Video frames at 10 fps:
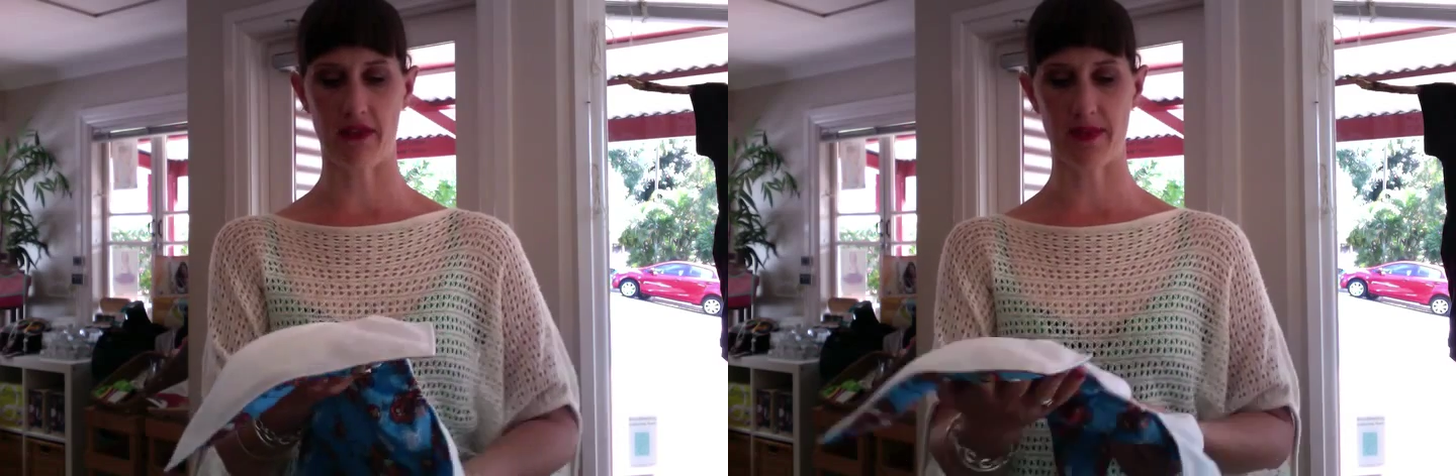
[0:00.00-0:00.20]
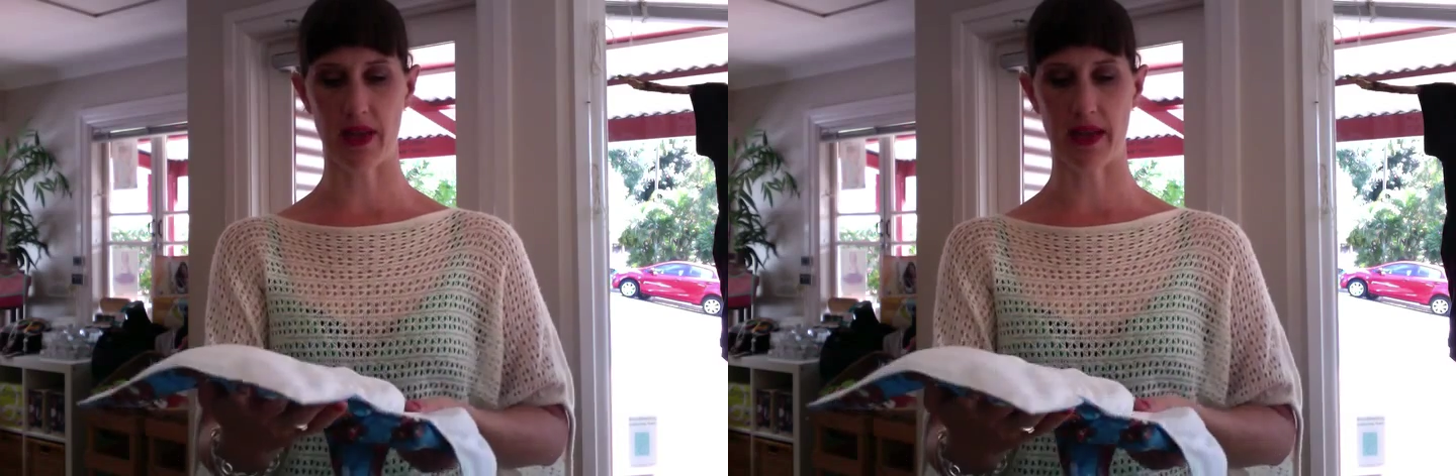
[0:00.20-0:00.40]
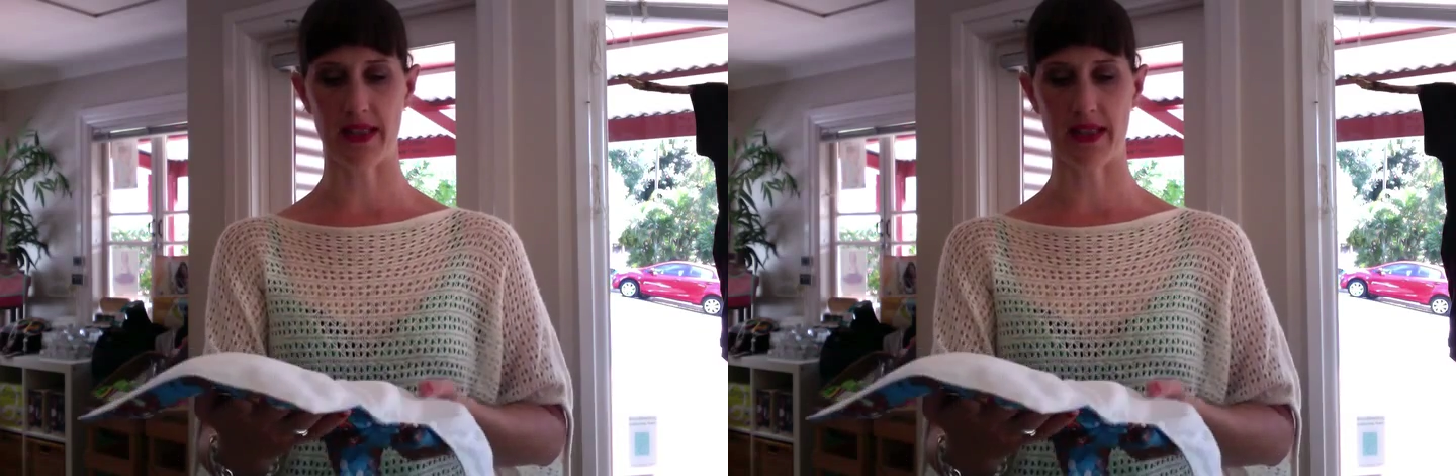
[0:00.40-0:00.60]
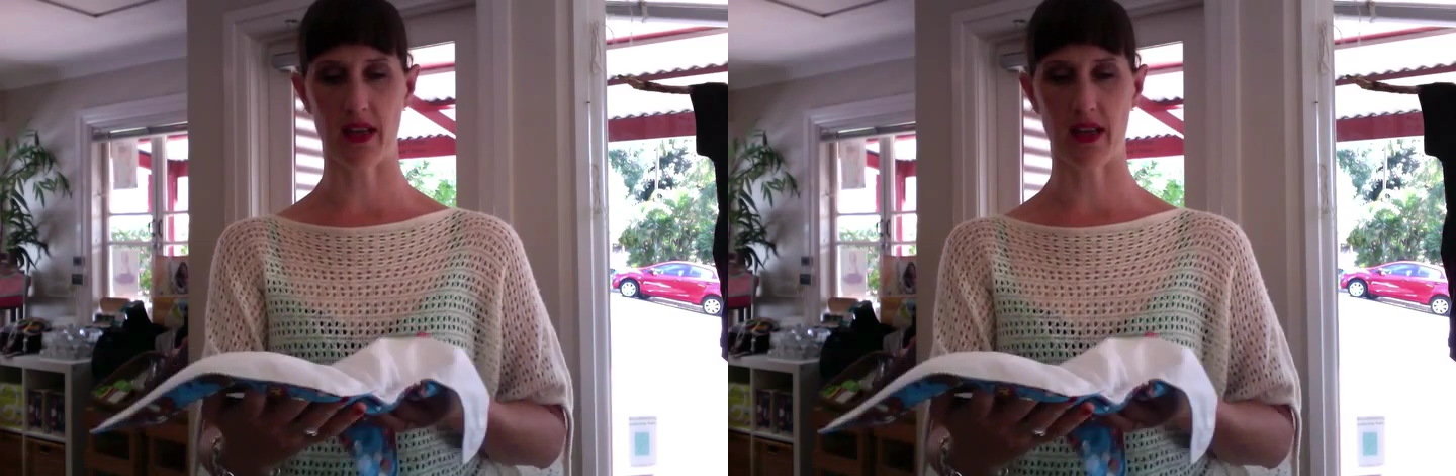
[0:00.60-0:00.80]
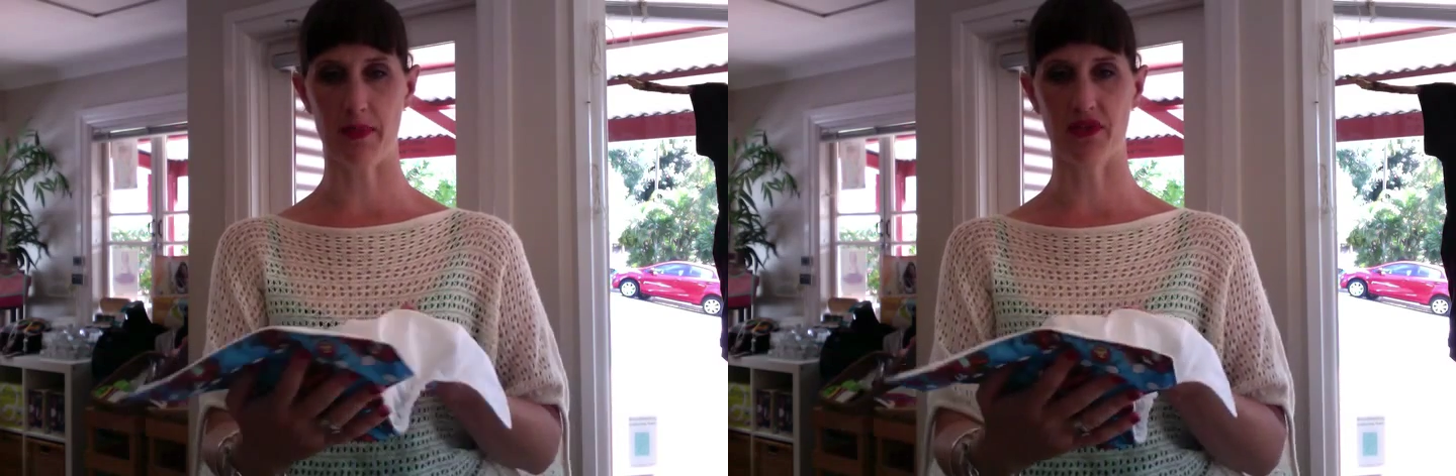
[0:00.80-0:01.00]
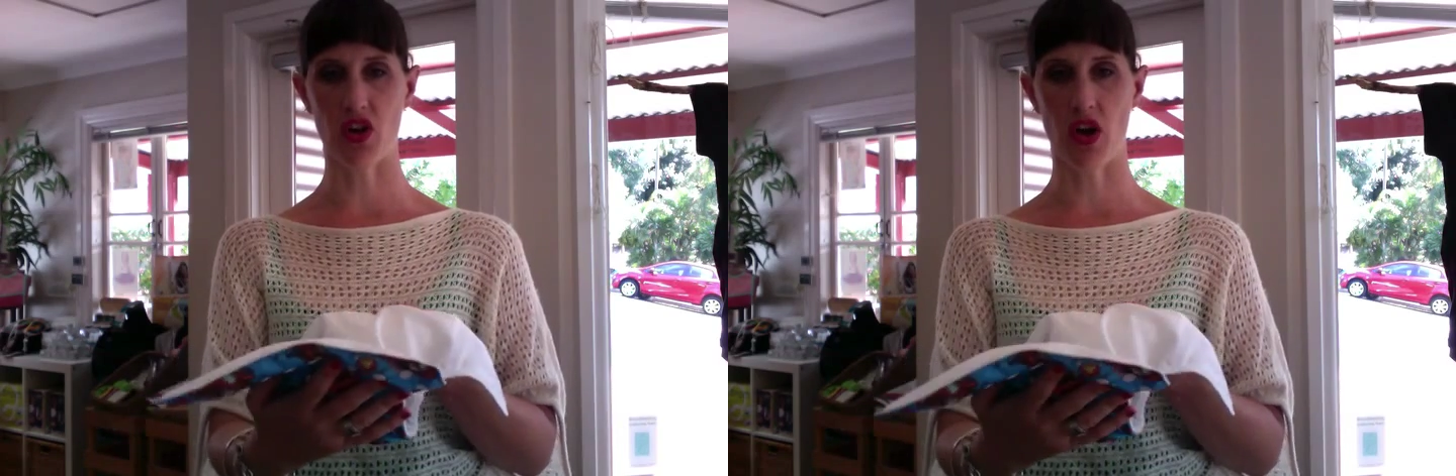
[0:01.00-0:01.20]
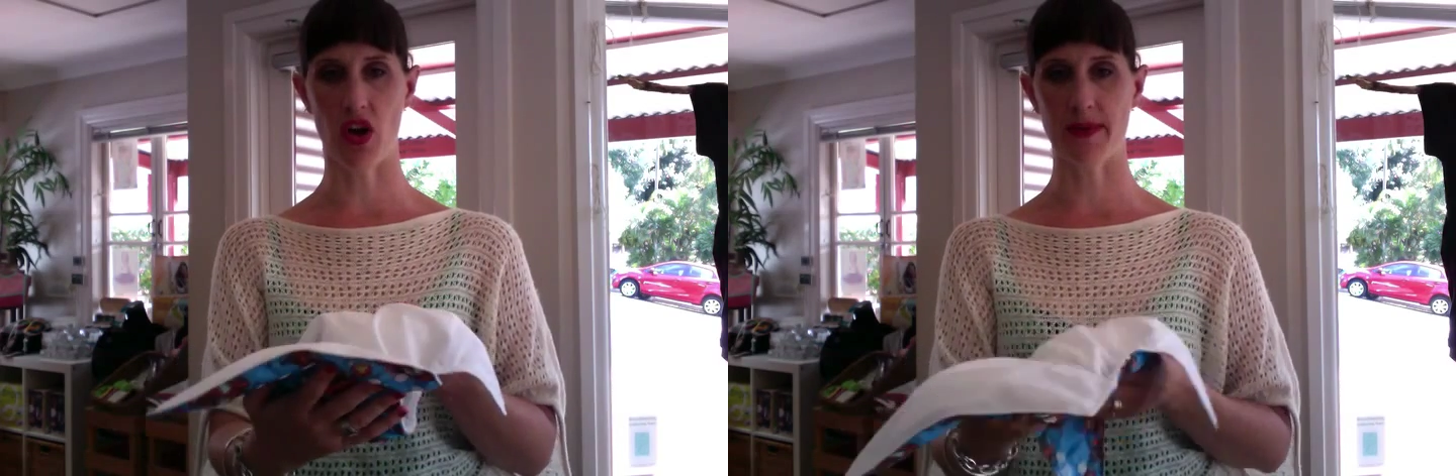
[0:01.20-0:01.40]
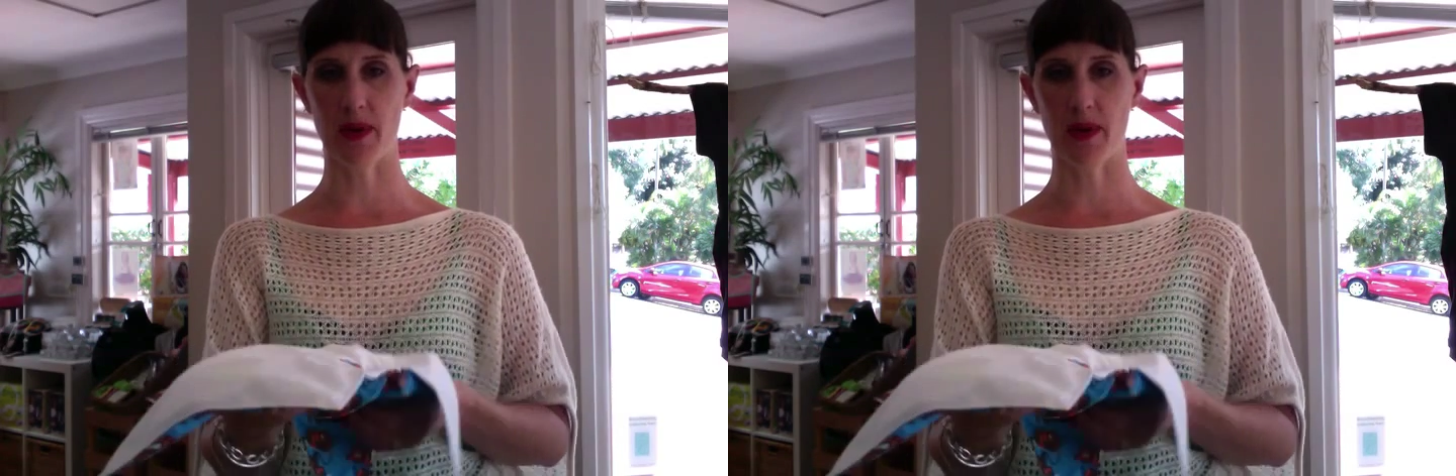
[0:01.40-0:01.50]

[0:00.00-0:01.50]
its plastic a couple of times,